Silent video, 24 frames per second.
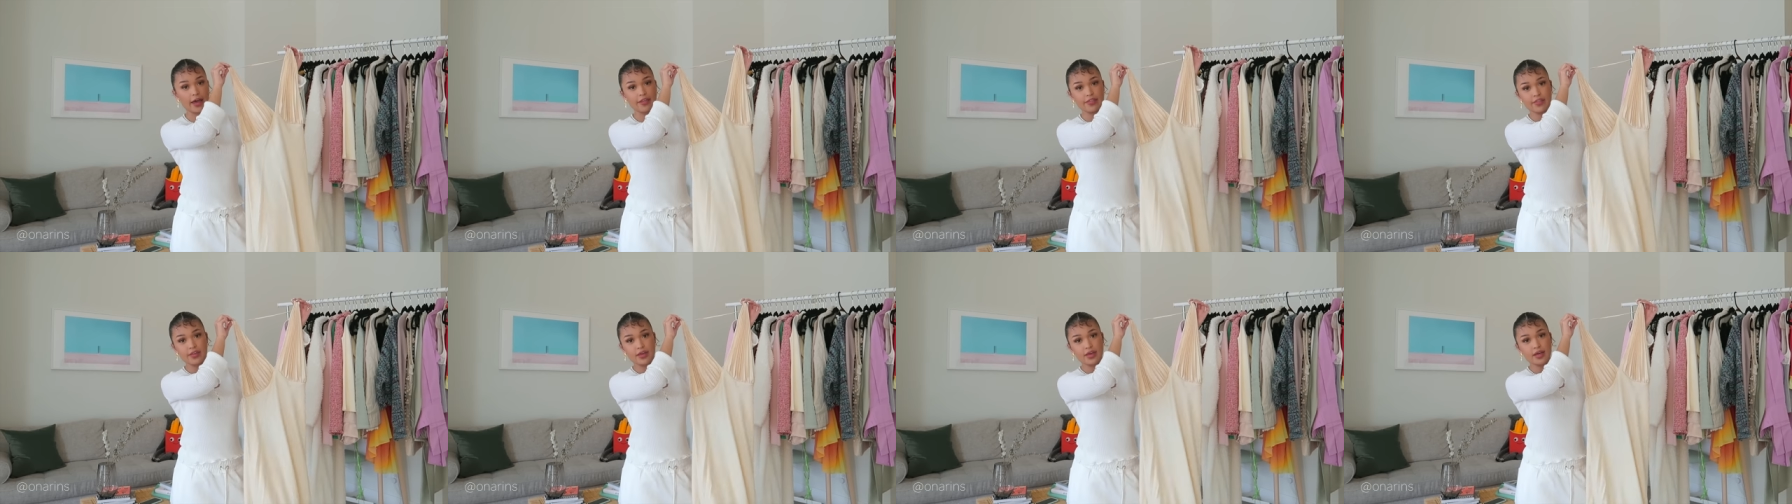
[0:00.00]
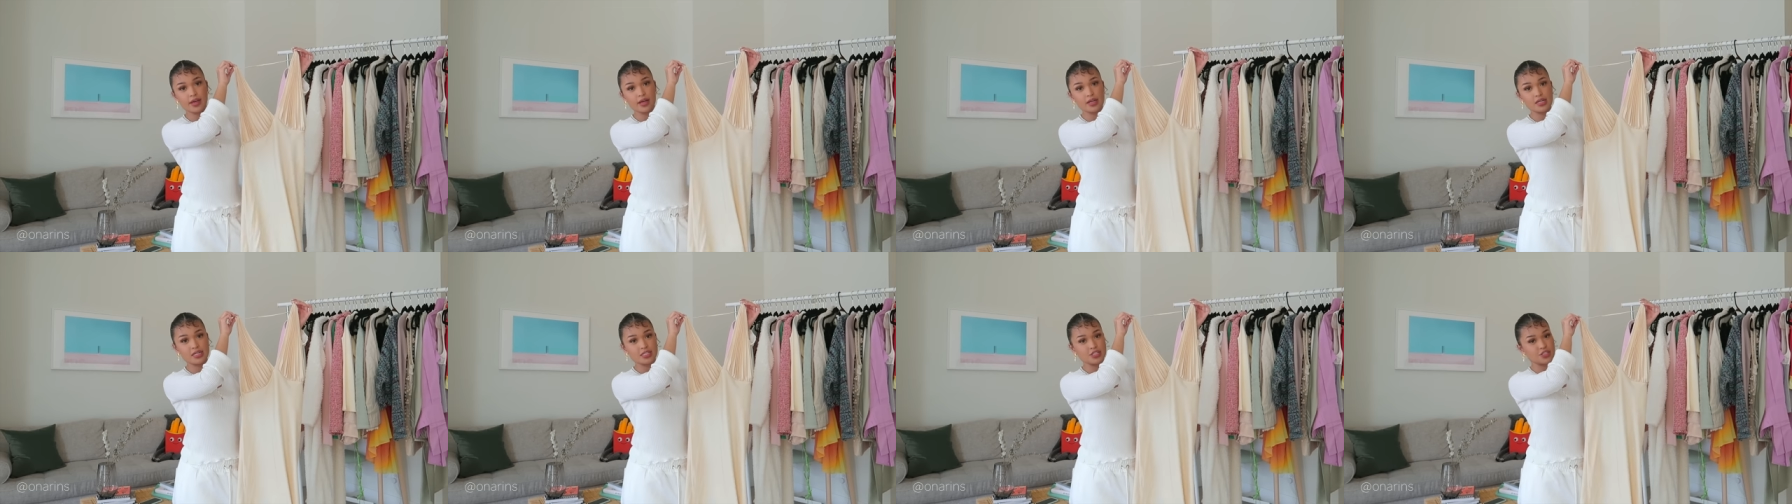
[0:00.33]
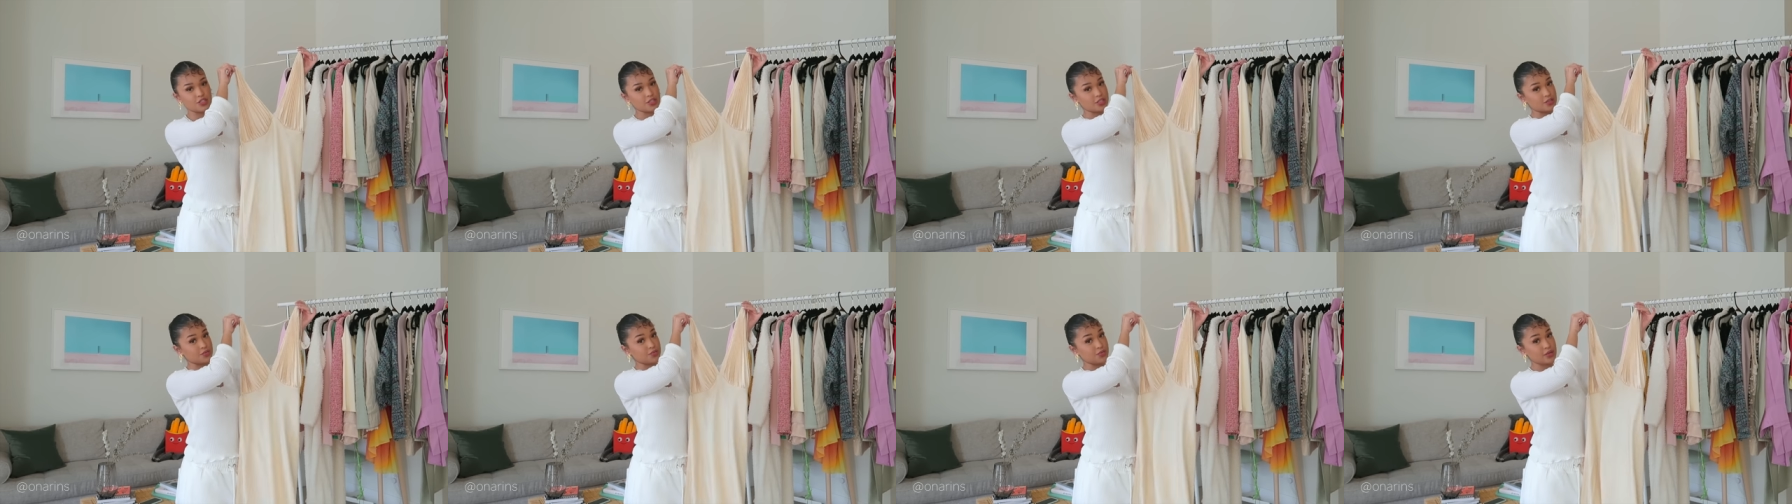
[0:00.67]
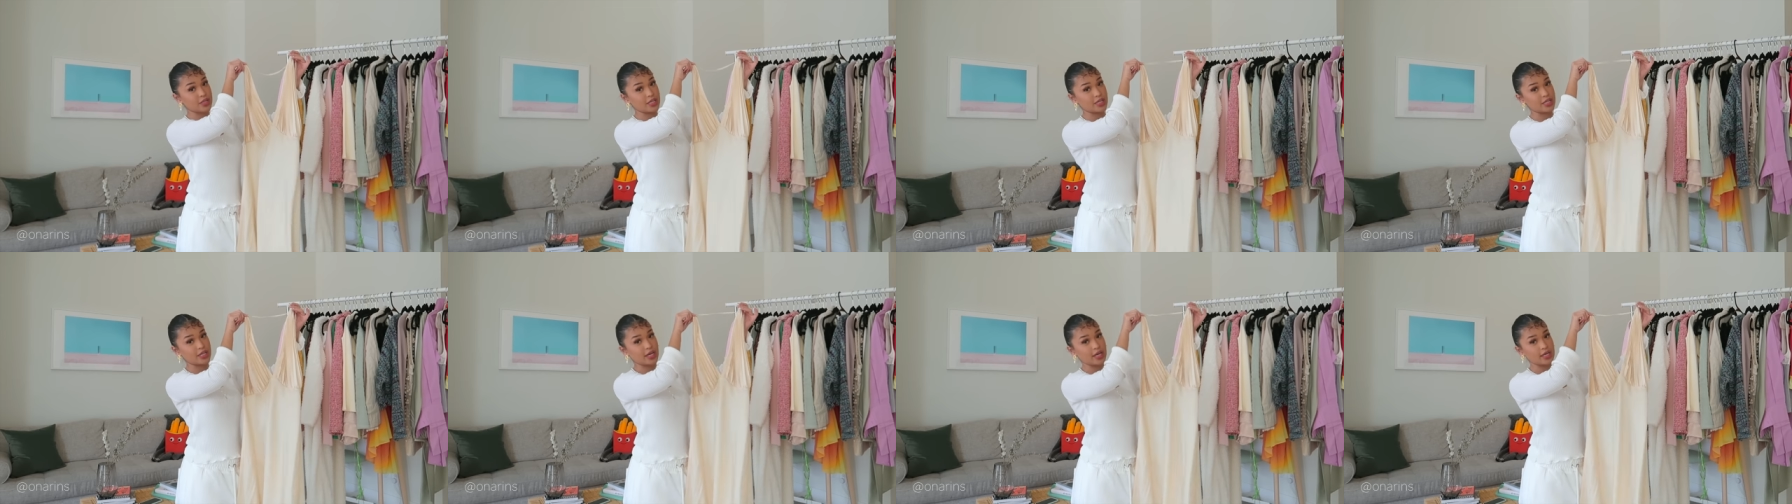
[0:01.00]
I think it's just a
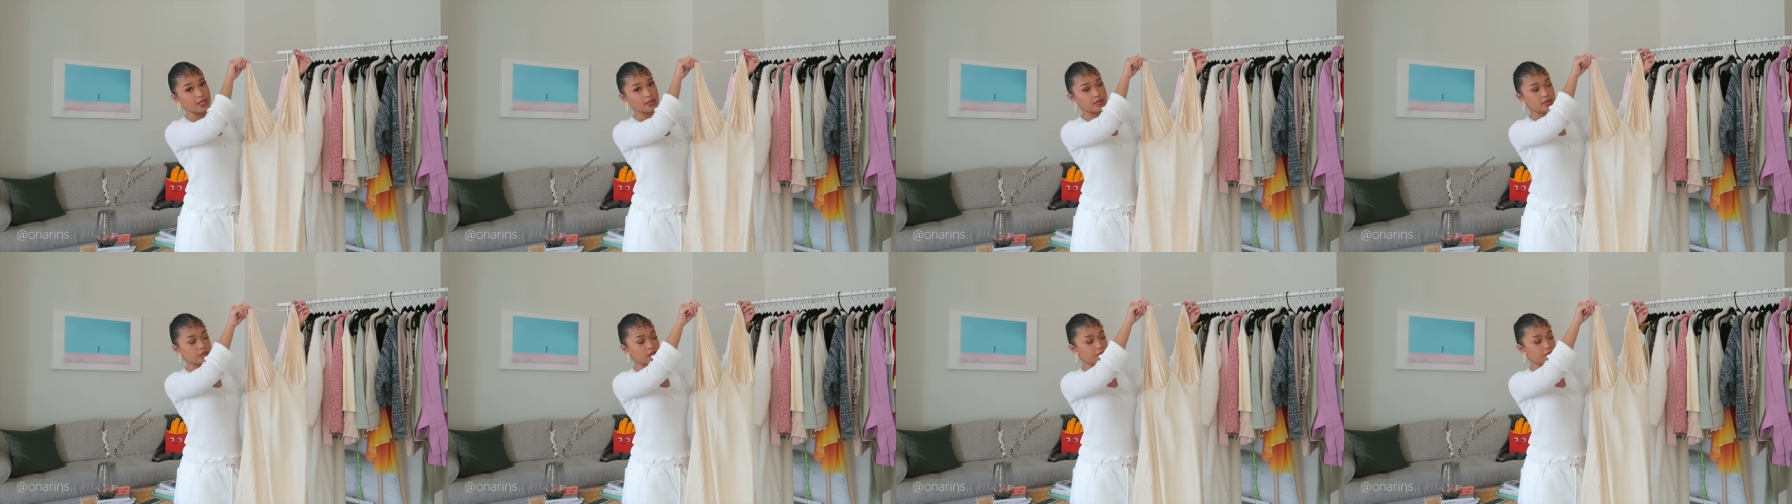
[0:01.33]
really nice,